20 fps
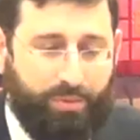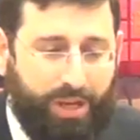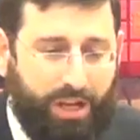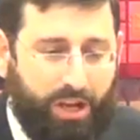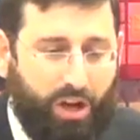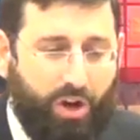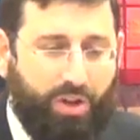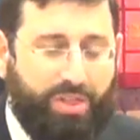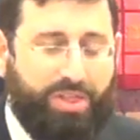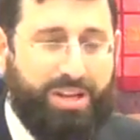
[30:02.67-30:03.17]

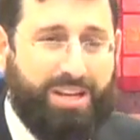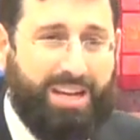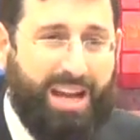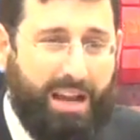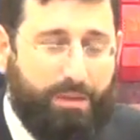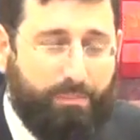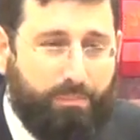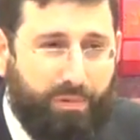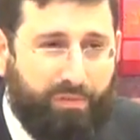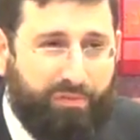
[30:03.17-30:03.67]
Jericho. The
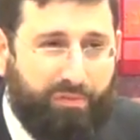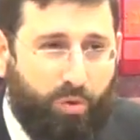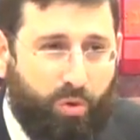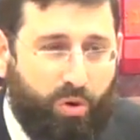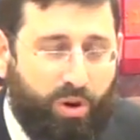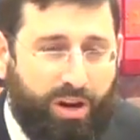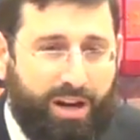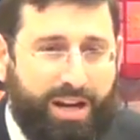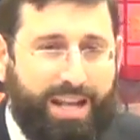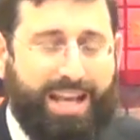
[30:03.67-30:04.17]
night
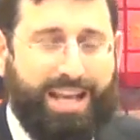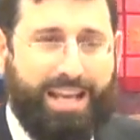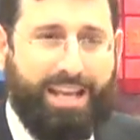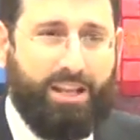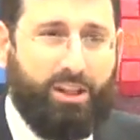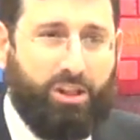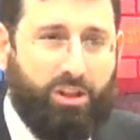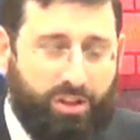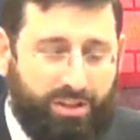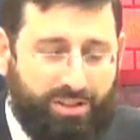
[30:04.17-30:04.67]
before,
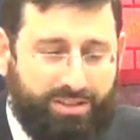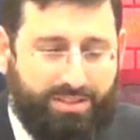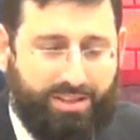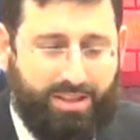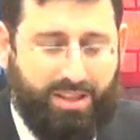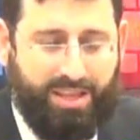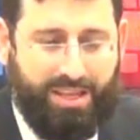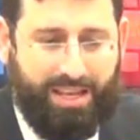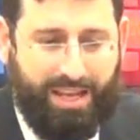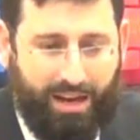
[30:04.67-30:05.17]
he learned
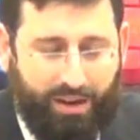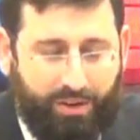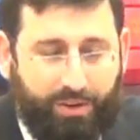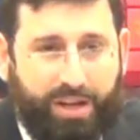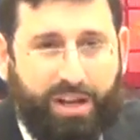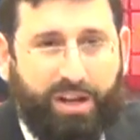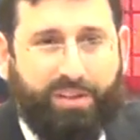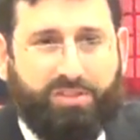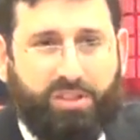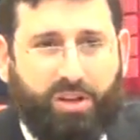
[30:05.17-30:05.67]
the
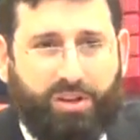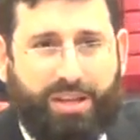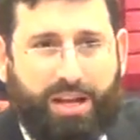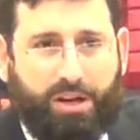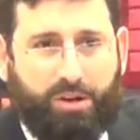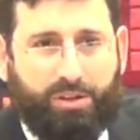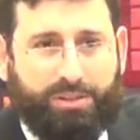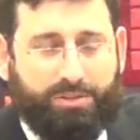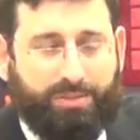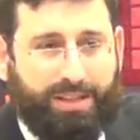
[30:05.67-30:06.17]
area of Torah
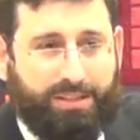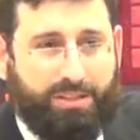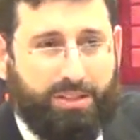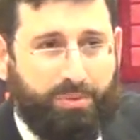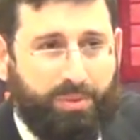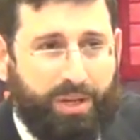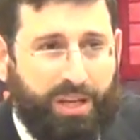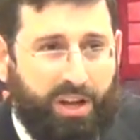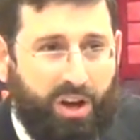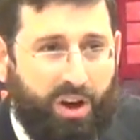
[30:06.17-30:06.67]
that corresponds to
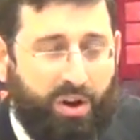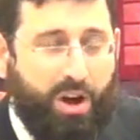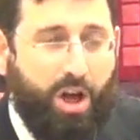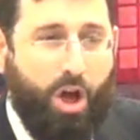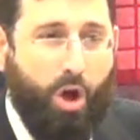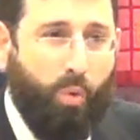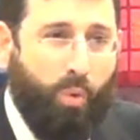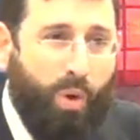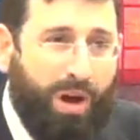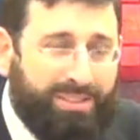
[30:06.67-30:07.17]
Jericho.
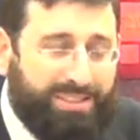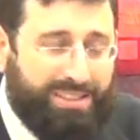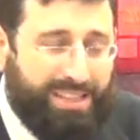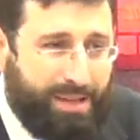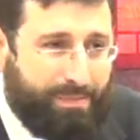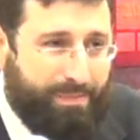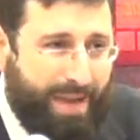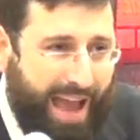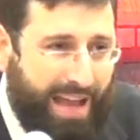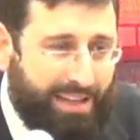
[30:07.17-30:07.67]
Once
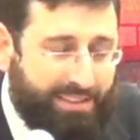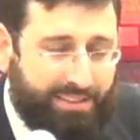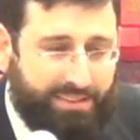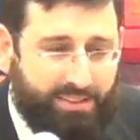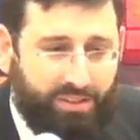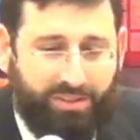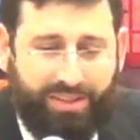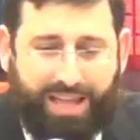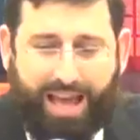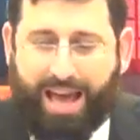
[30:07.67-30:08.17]
he
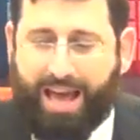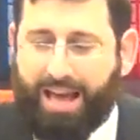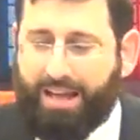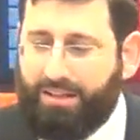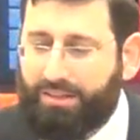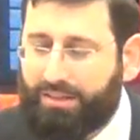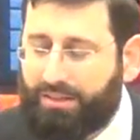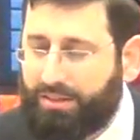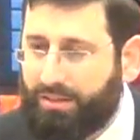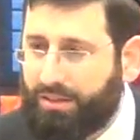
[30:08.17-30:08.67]
mastered
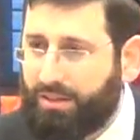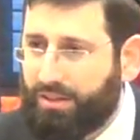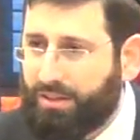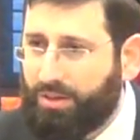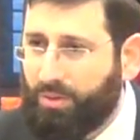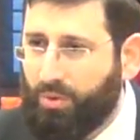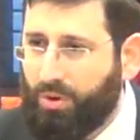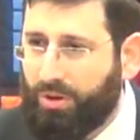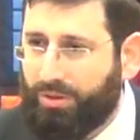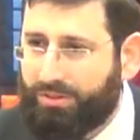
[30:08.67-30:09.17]
that,
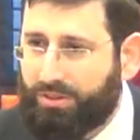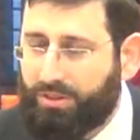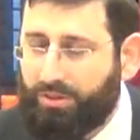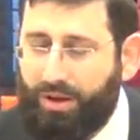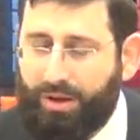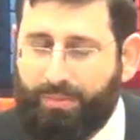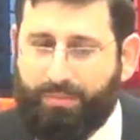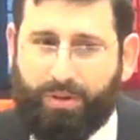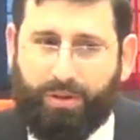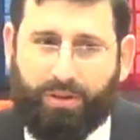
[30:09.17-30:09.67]
the walls
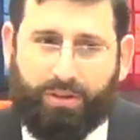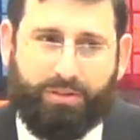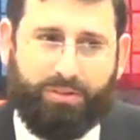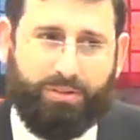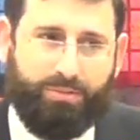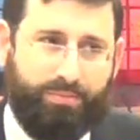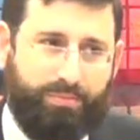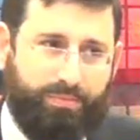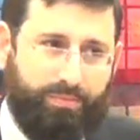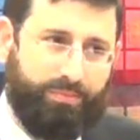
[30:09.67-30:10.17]

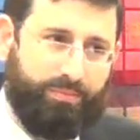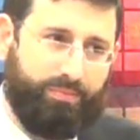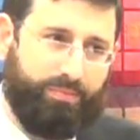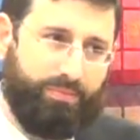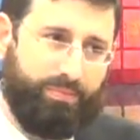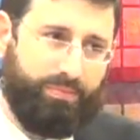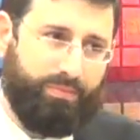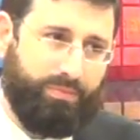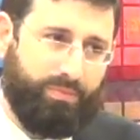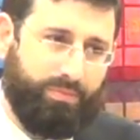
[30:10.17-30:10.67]
crumbled.
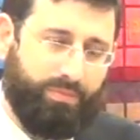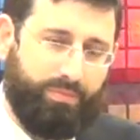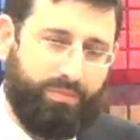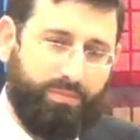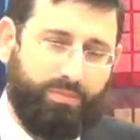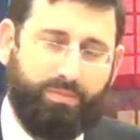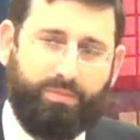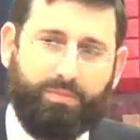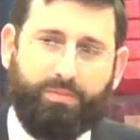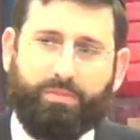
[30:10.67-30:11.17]

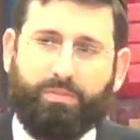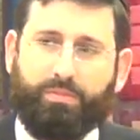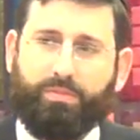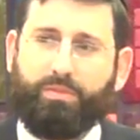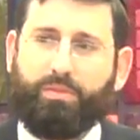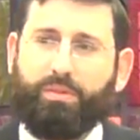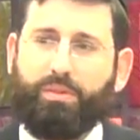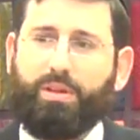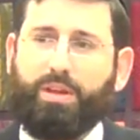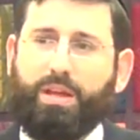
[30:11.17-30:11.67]
And
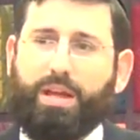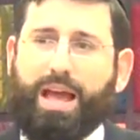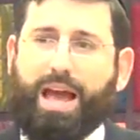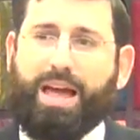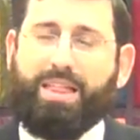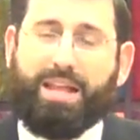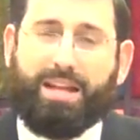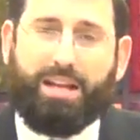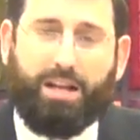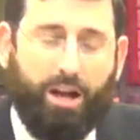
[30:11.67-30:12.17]

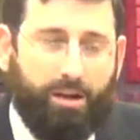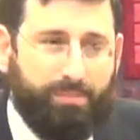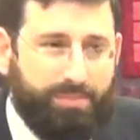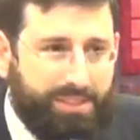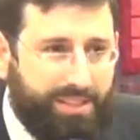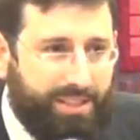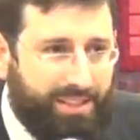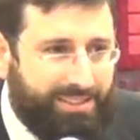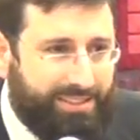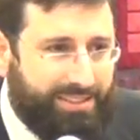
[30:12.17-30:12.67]
then he
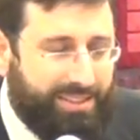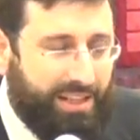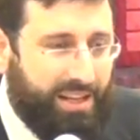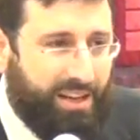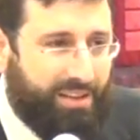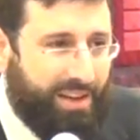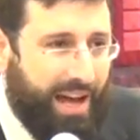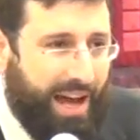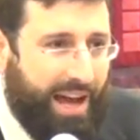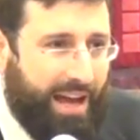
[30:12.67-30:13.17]
comes to the
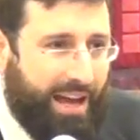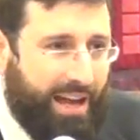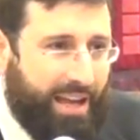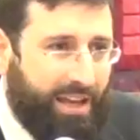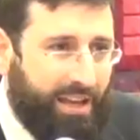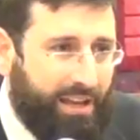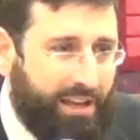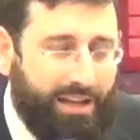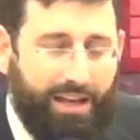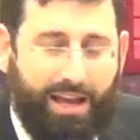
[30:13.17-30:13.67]
city of
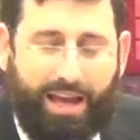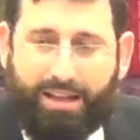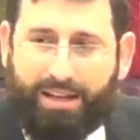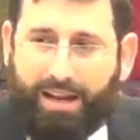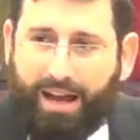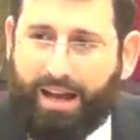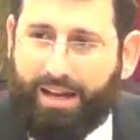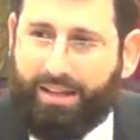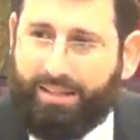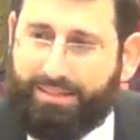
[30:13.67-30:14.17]
Ai,
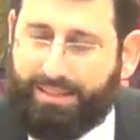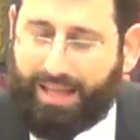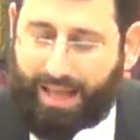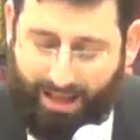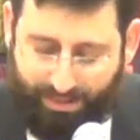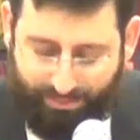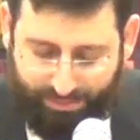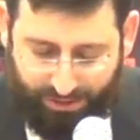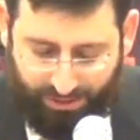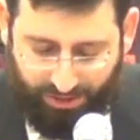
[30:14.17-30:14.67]
and Ai is
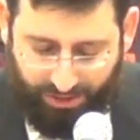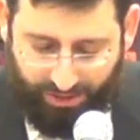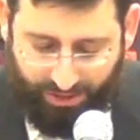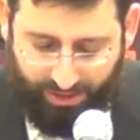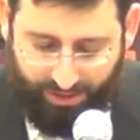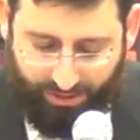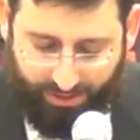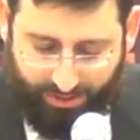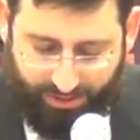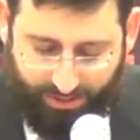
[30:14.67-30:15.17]
captured.